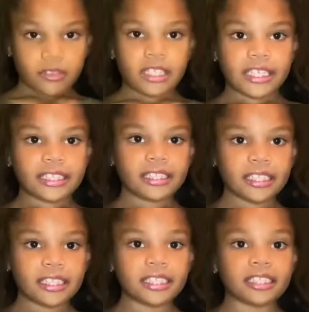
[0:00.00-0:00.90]
This
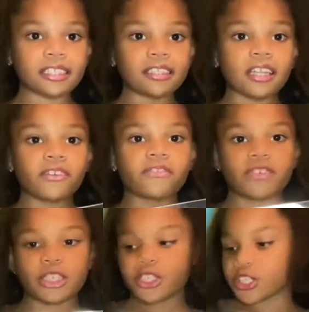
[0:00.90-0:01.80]
is the
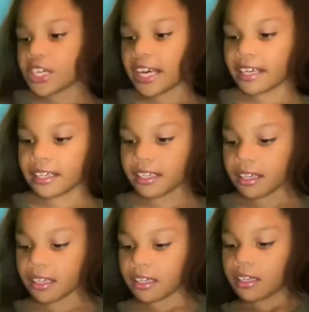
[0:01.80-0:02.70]
fish
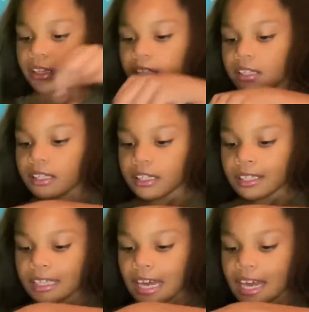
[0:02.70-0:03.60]
tank.
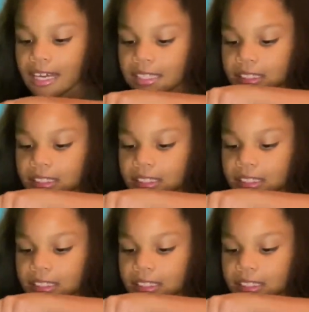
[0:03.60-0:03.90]
It has